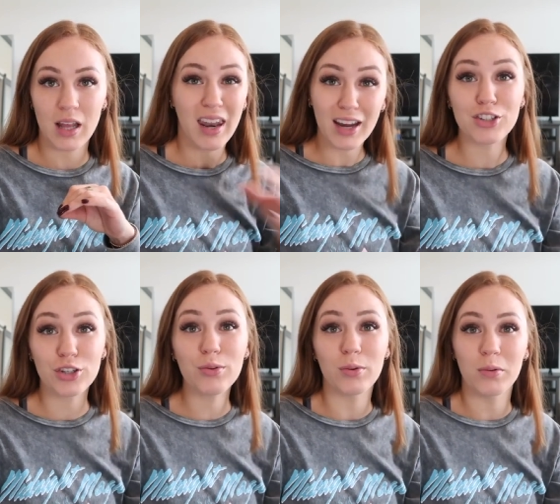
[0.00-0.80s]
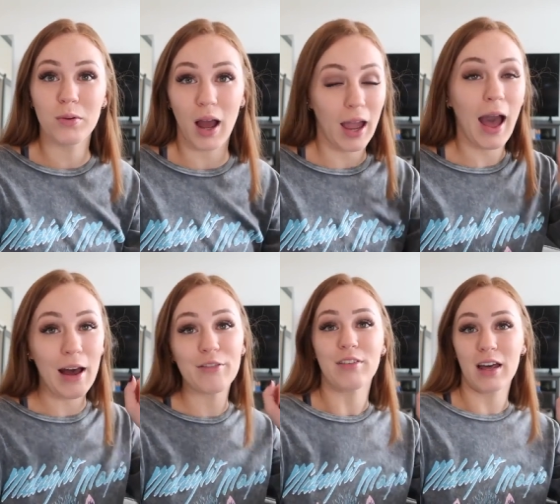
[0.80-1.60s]
And I do. I
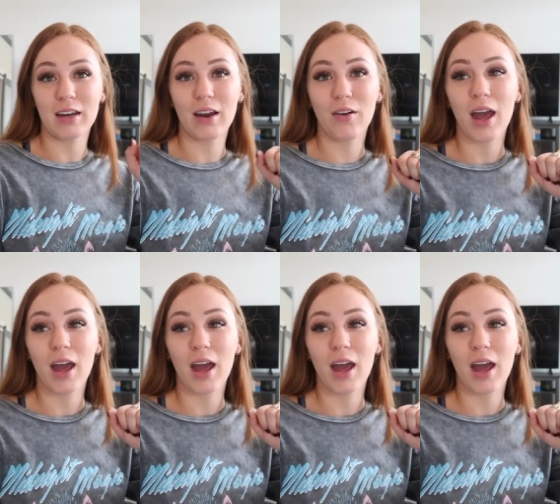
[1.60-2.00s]
have that now.